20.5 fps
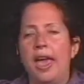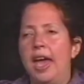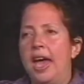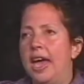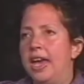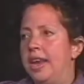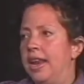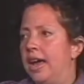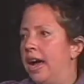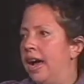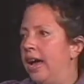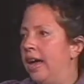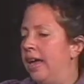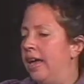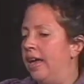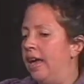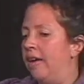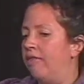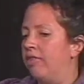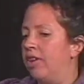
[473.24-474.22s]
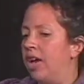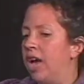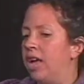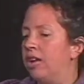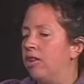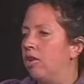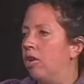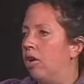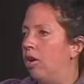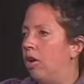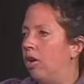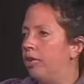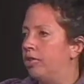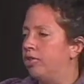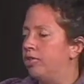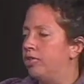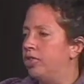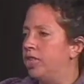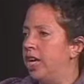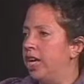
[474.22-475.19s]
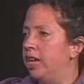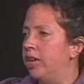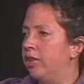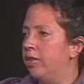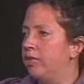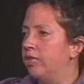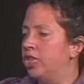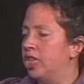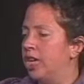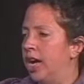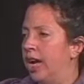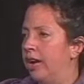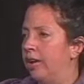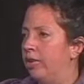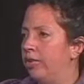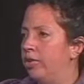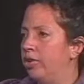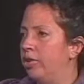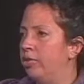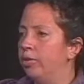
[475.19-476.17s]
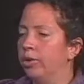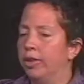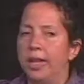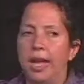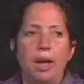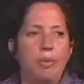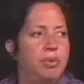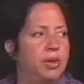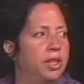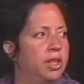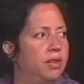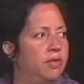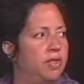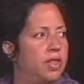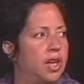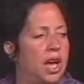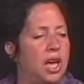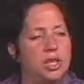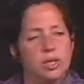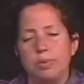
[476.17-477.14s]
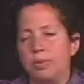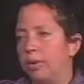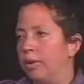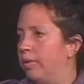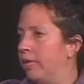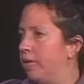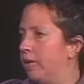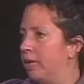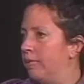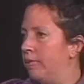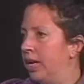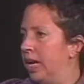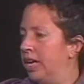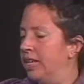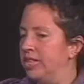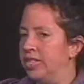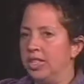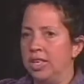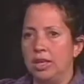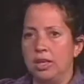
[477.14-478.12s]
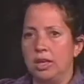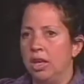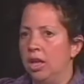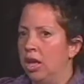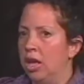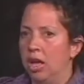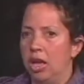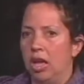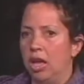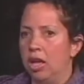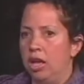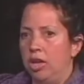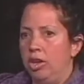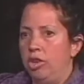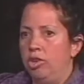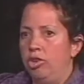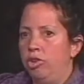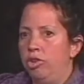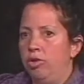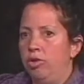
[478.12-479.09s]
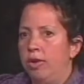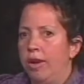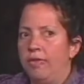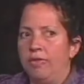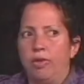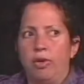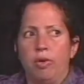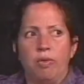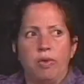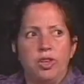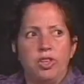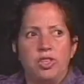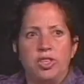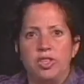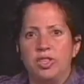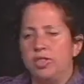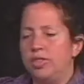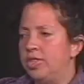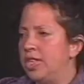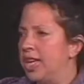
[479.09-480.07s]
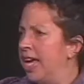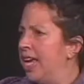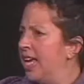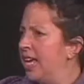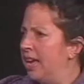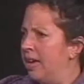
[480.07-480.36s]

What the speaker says: and I have gotten a call to take your child. You will not be leaving the hospital with him." And I said, "You have no reason to take